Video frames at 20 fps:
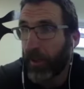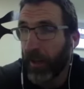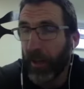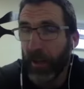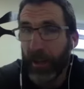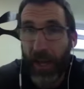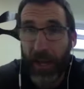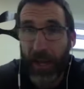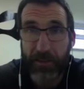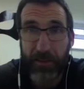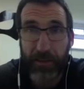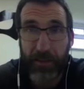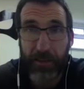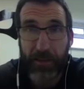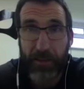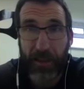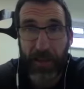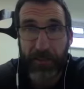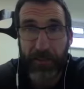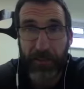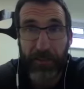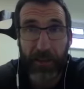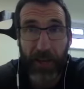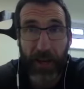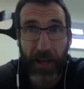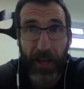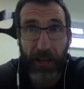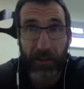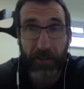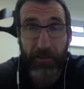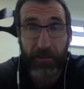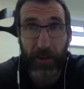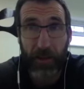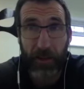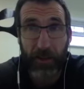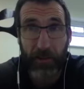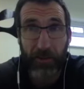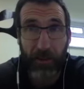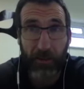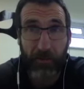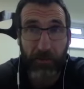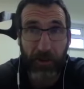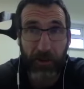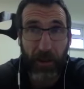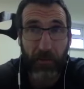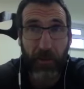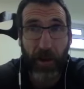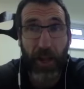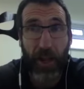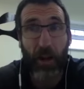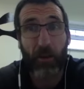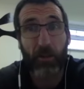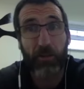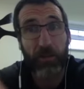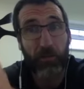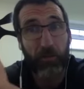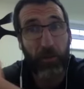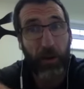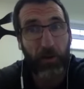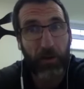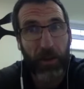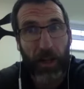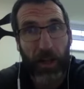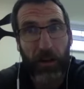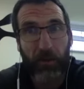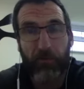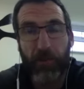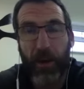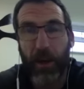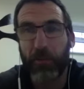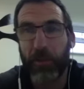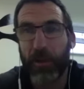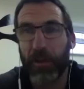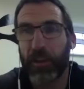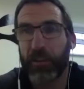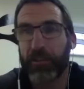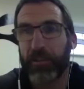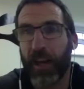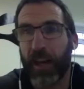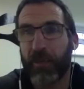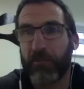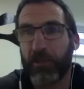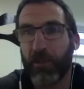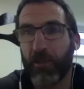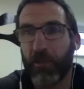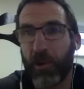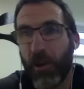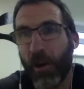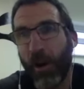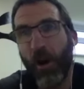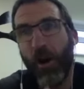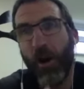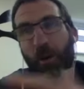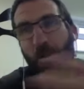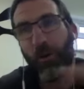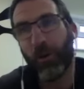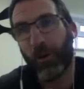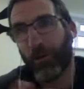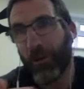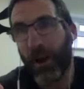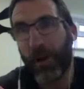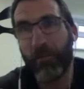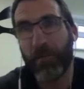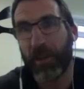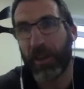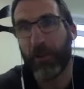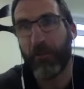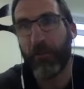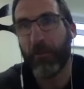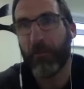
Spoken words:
Leicester Tigers fitness coach. He went on to work with England rugby at the time. So all around me, there were